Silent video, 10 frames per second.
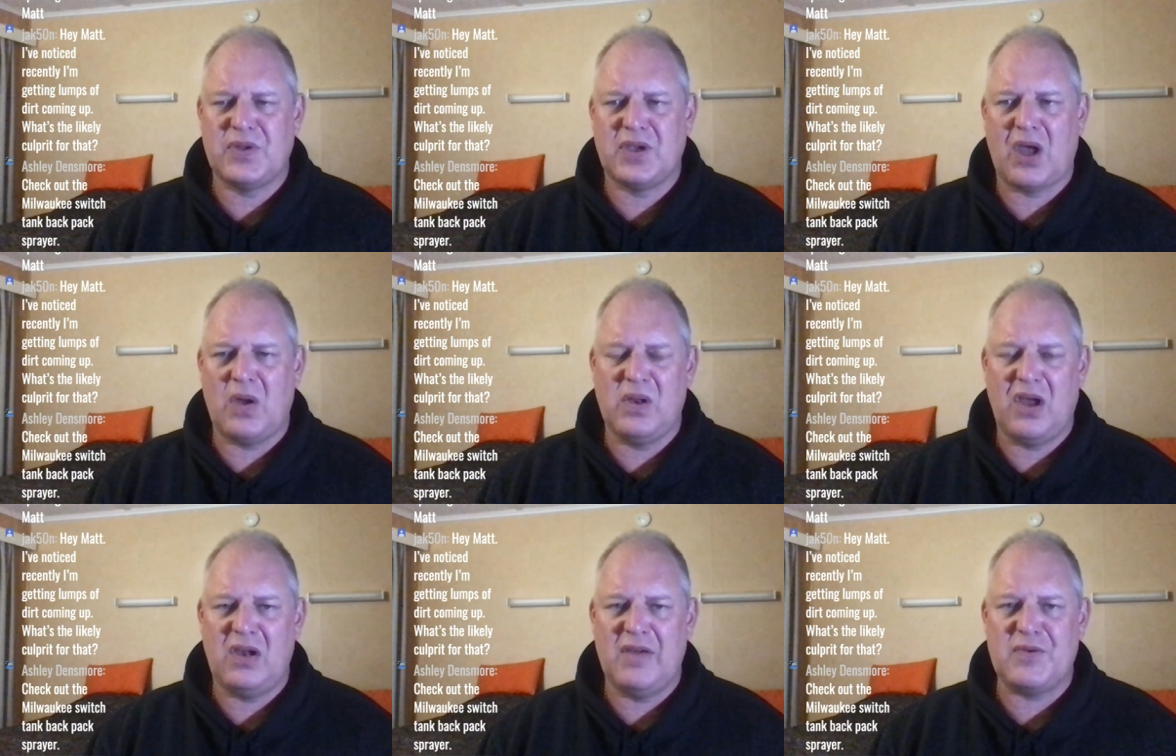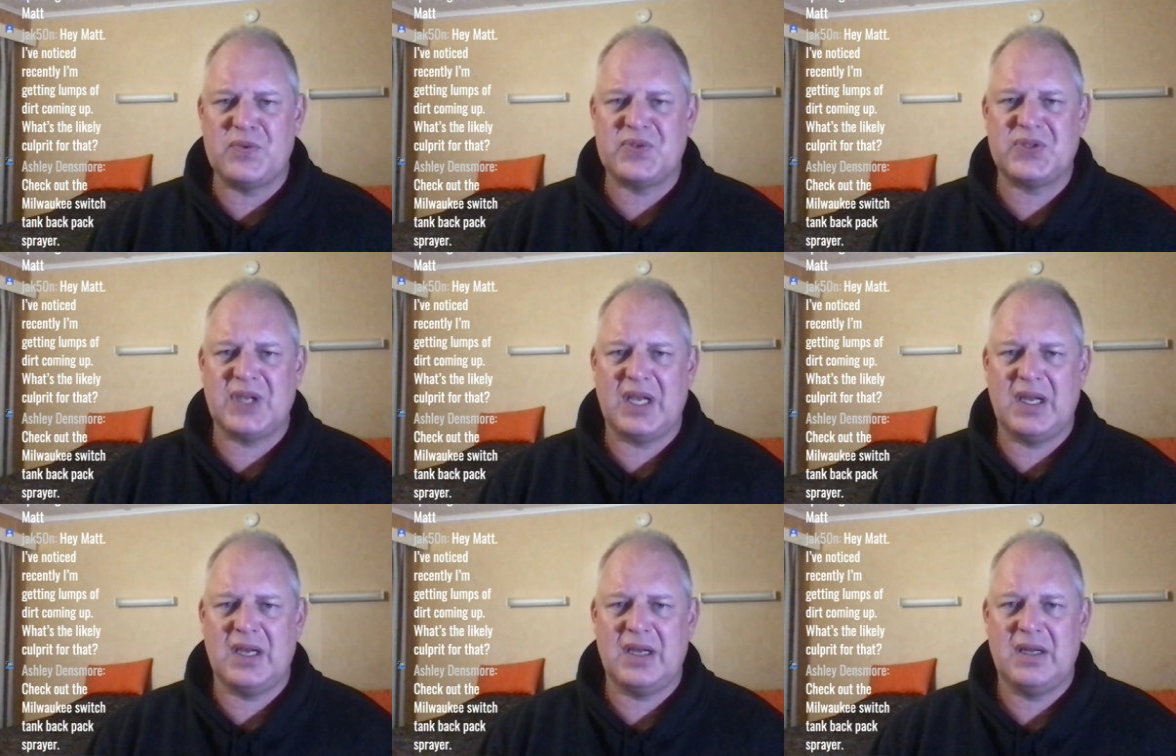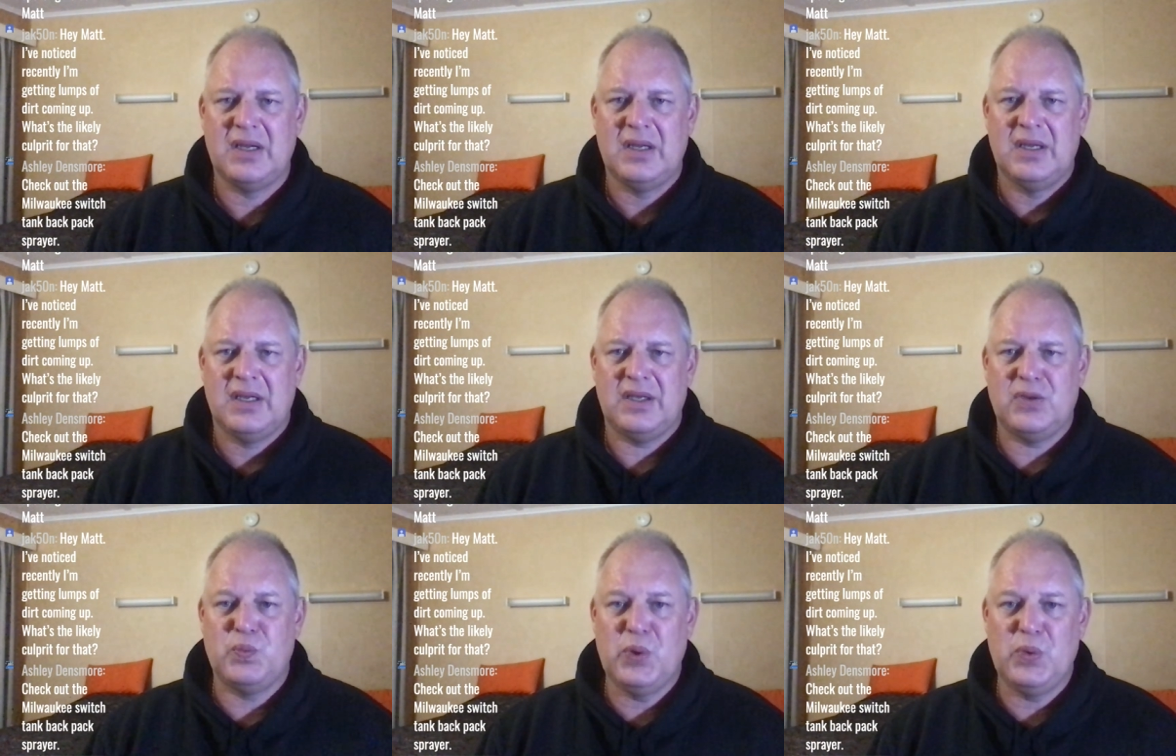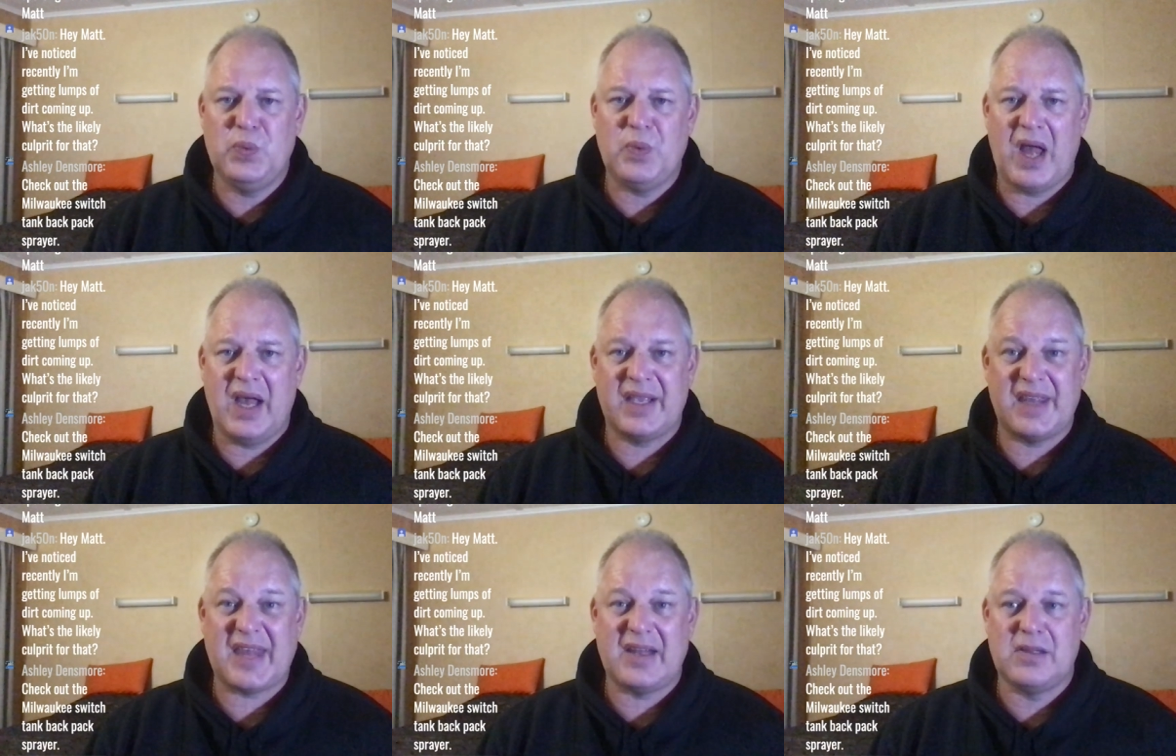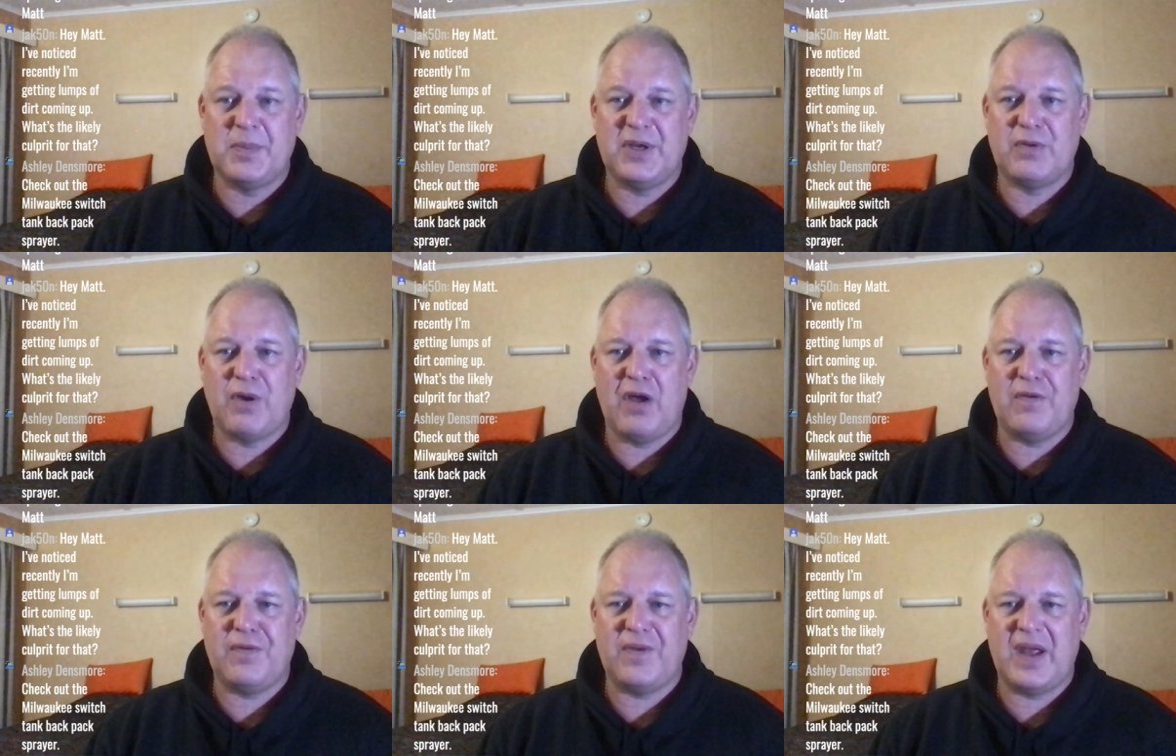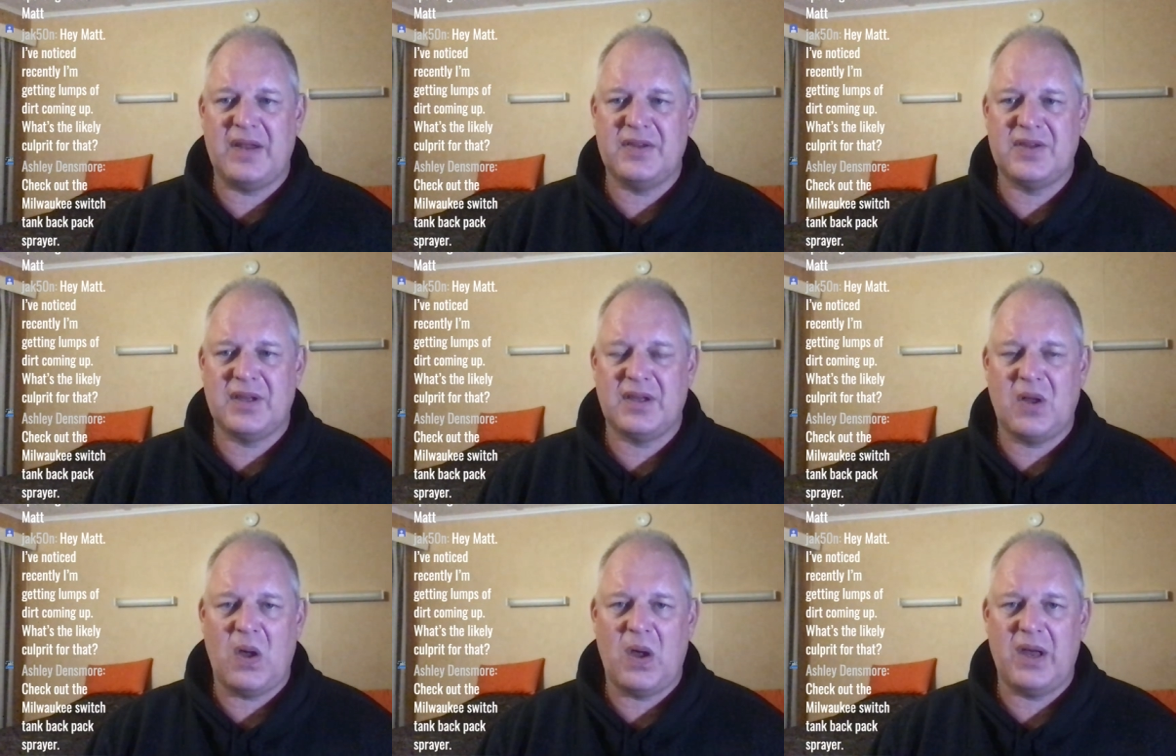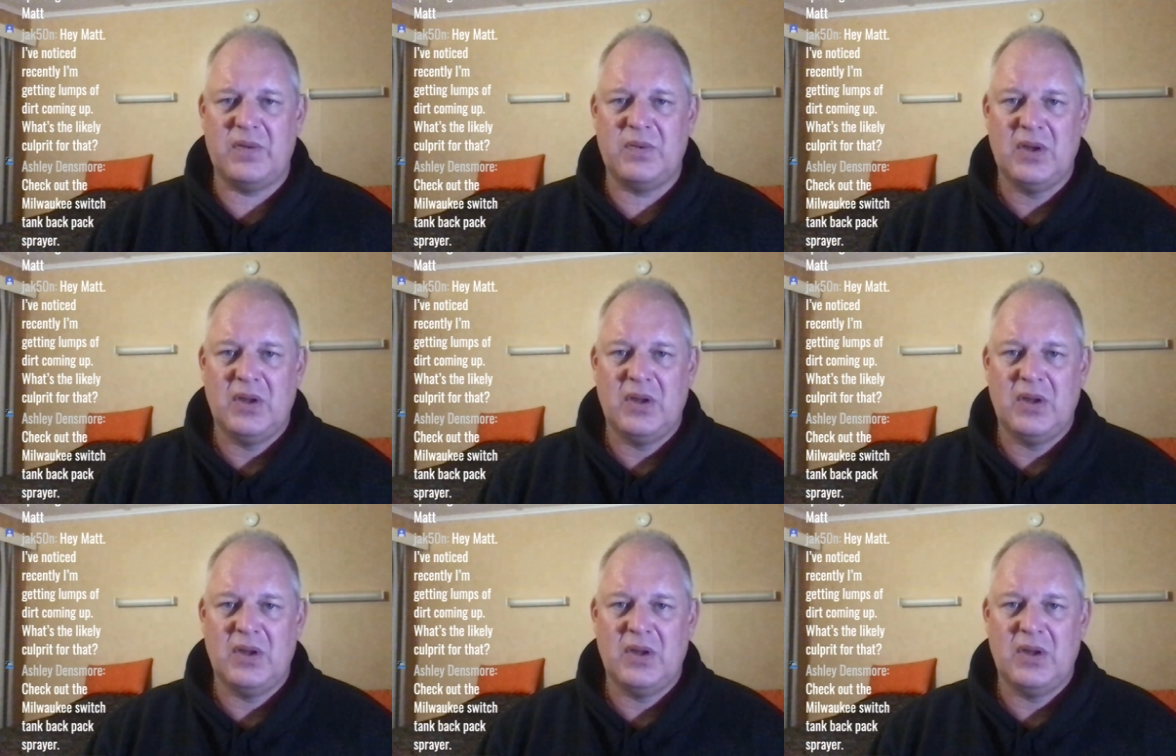Go low levels. You will get that little bit of growth, and the iron